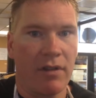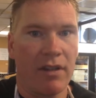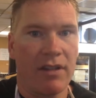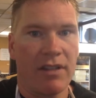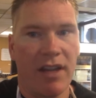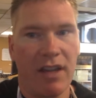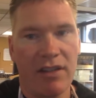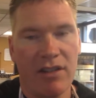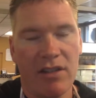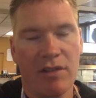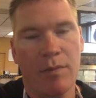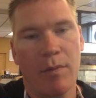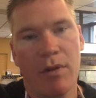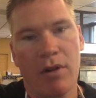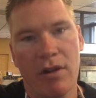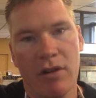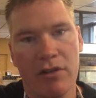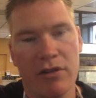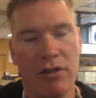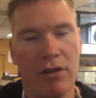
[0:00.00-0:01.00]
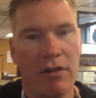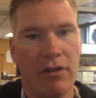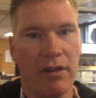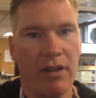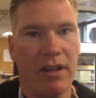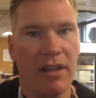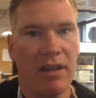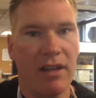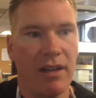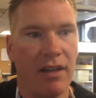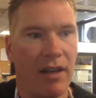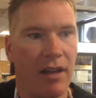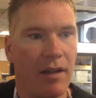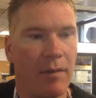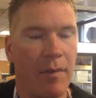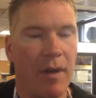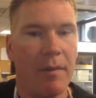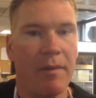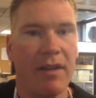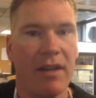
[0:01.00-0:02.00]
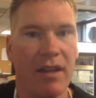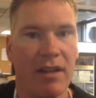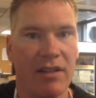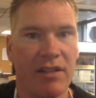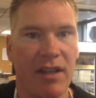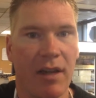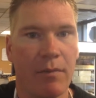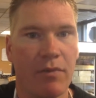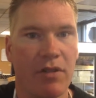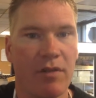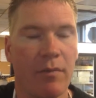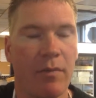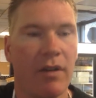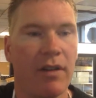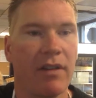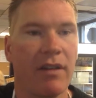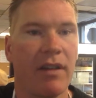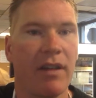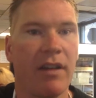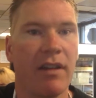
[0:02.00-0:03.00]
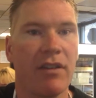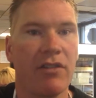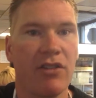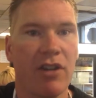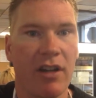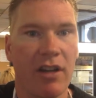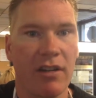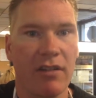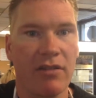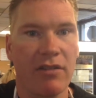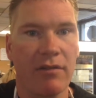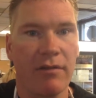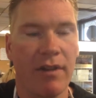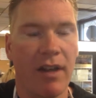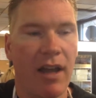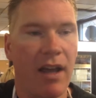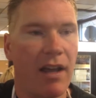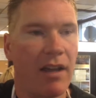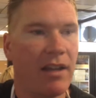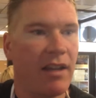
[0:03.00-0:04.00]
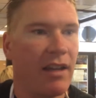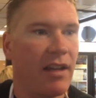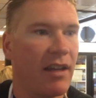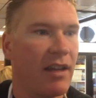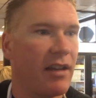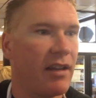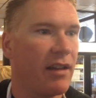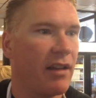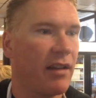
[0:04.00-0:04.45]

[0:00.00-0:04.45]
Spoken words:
The Texas burgers are maybe the exception, but the chicken souvlaki,